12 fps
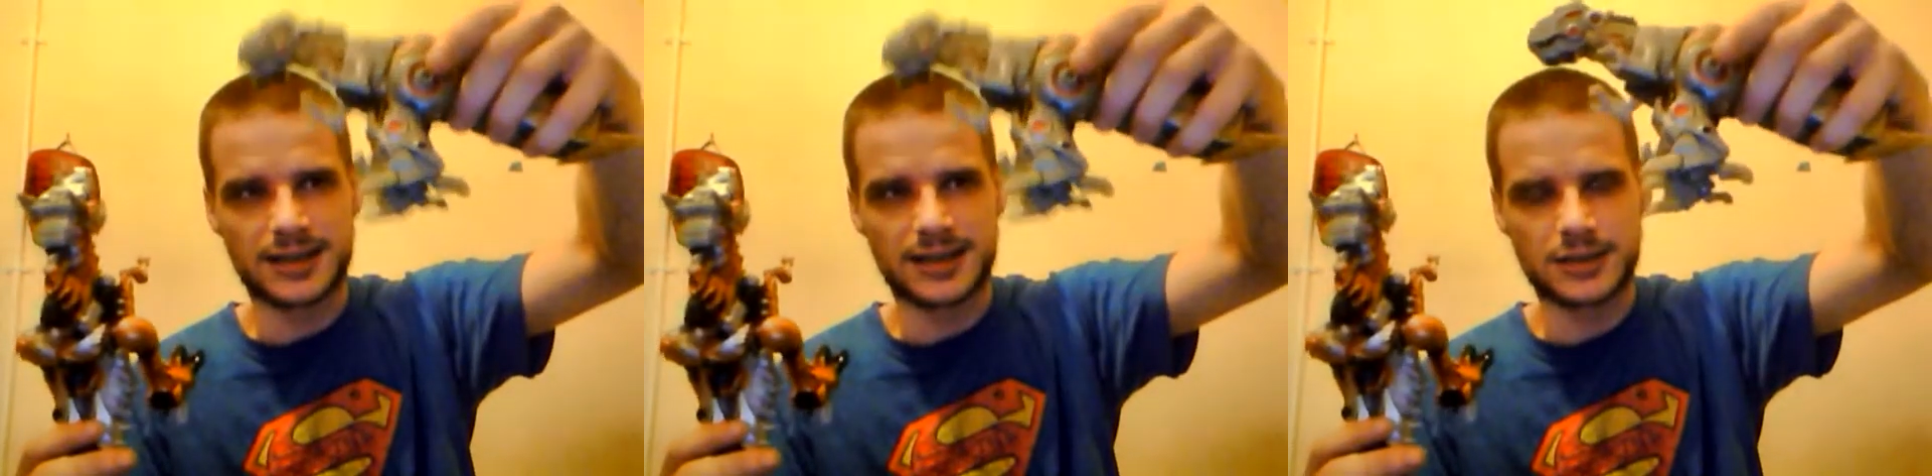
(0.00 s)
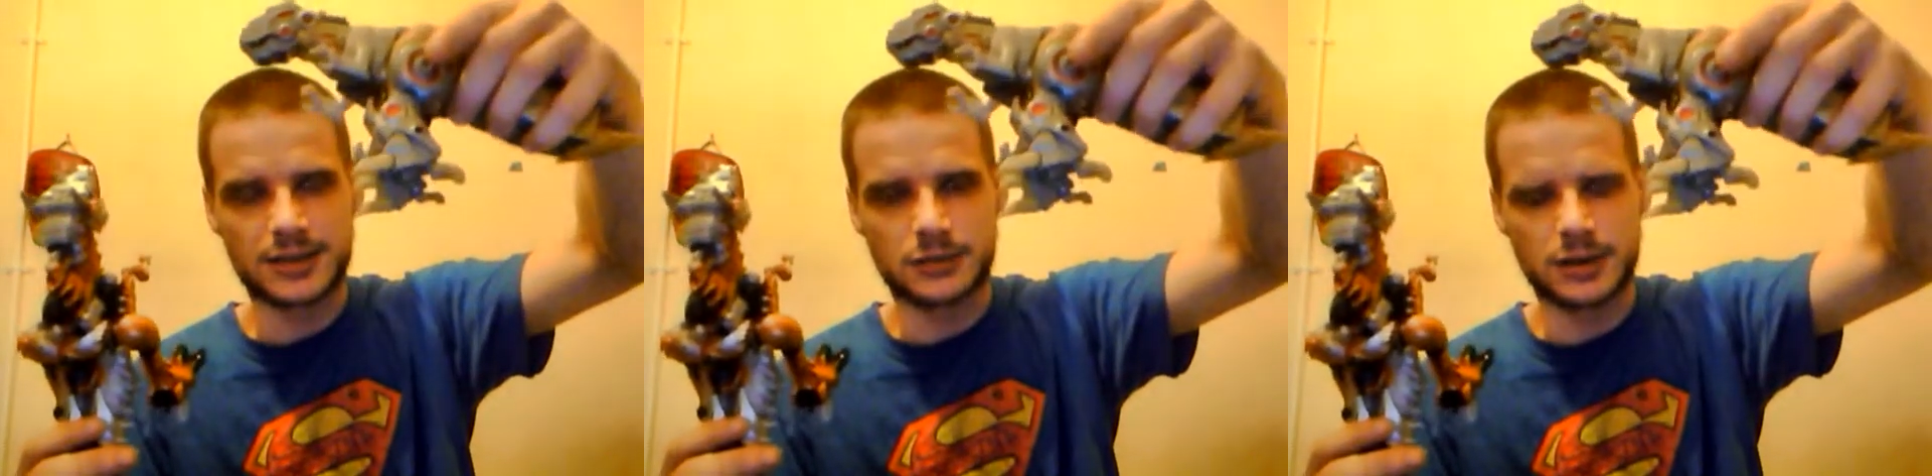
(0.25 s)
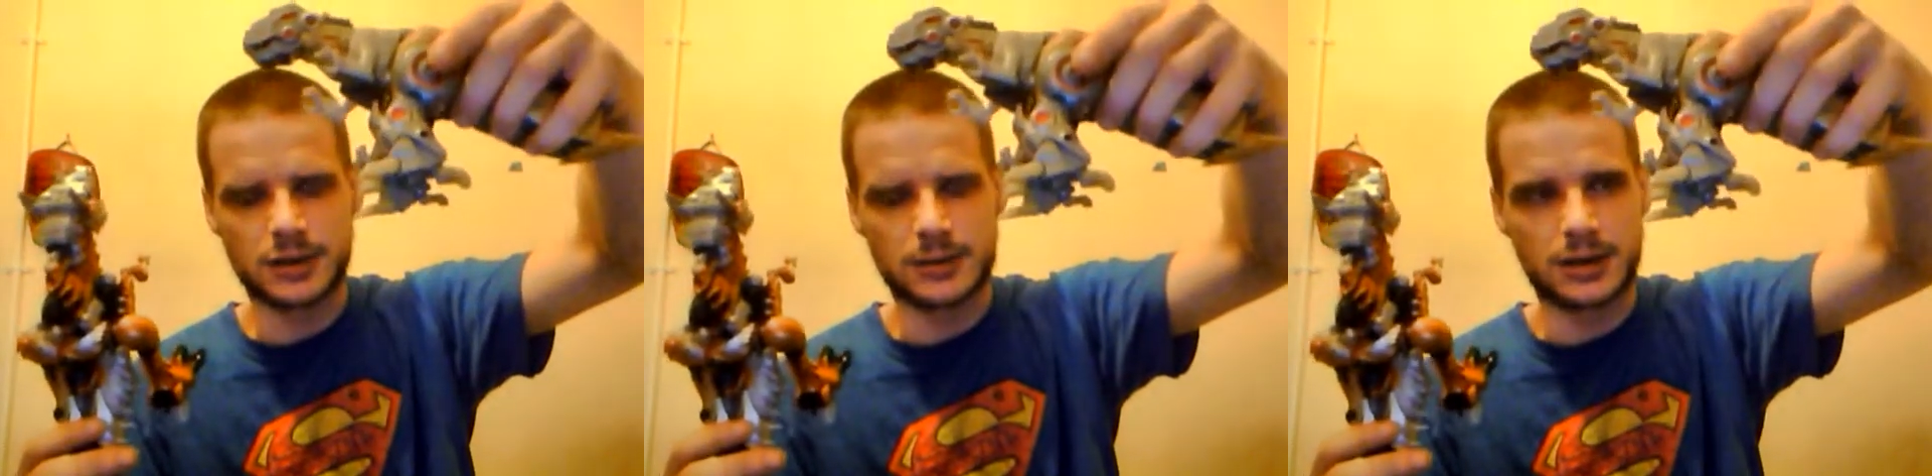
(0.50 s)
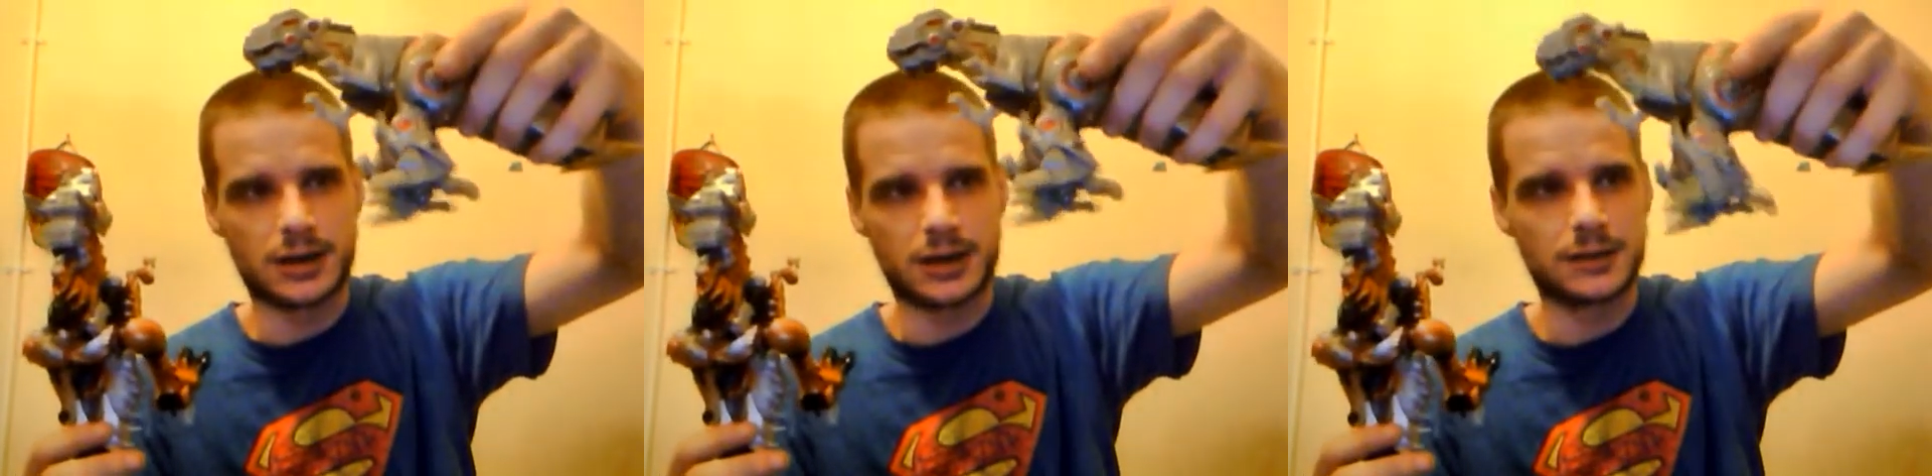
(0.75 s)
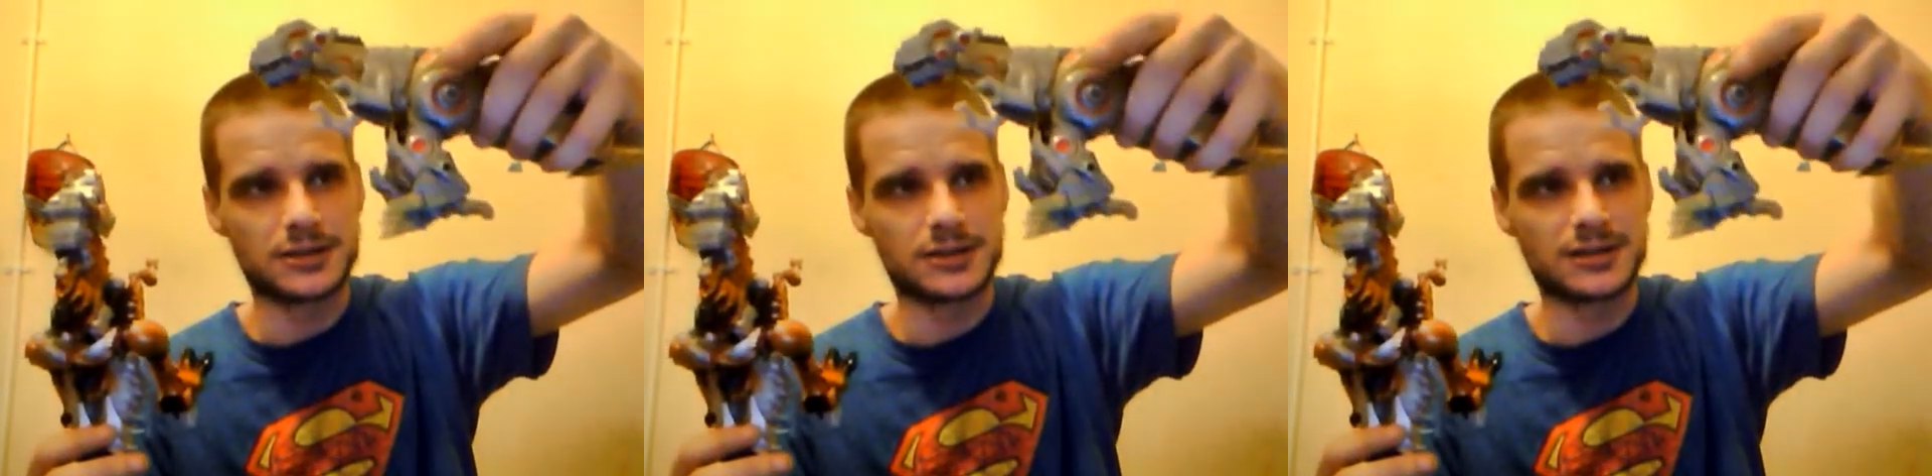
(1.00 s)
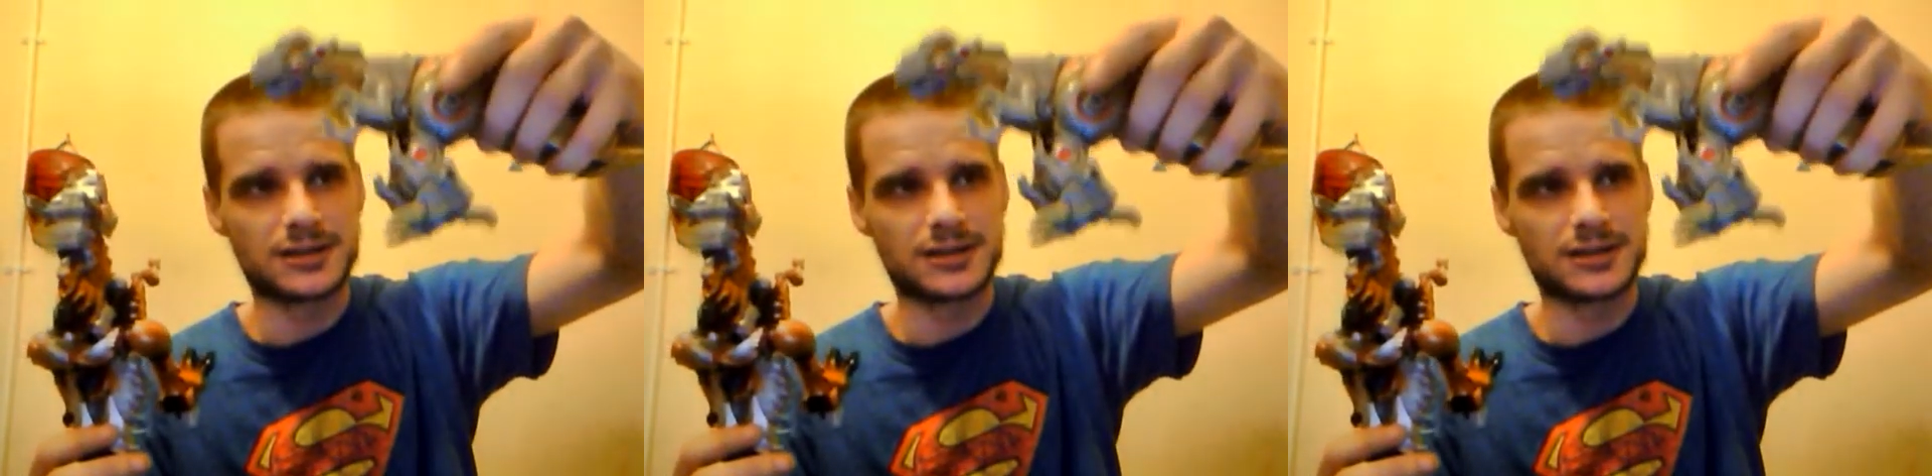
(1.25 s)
/ robot arms,